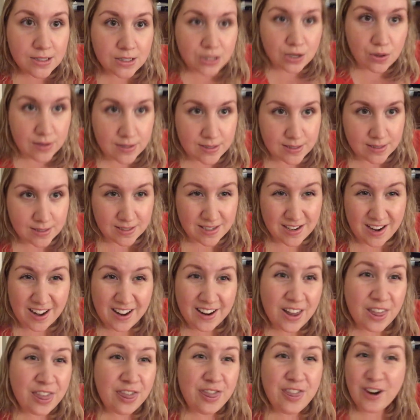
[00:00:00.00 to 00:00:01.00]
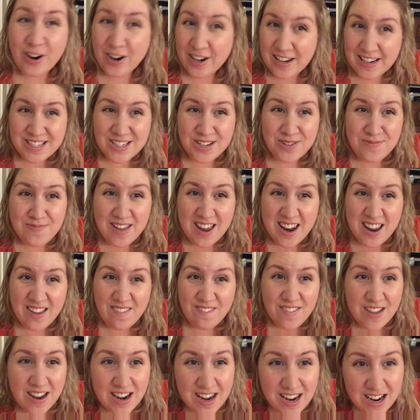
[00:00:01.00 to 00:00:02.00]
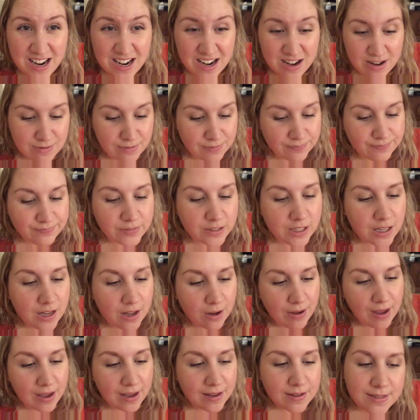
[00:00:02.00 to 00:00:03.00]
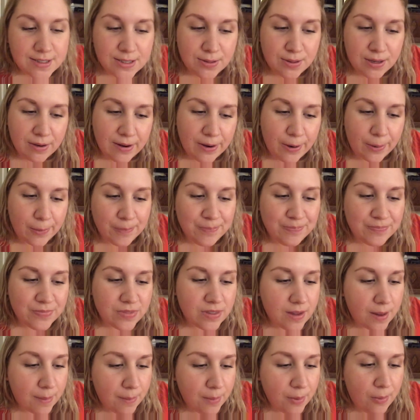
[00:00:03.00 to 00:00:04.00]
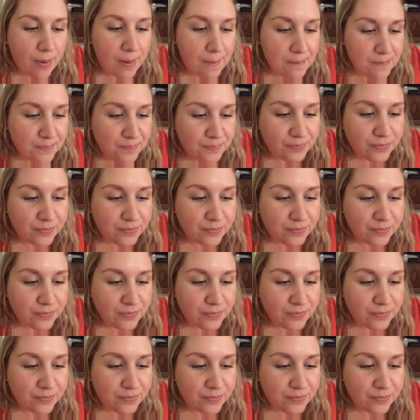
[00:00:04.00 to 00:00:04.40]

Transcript: So this is not a 32-minute video. Okay, so here I go. Number 1,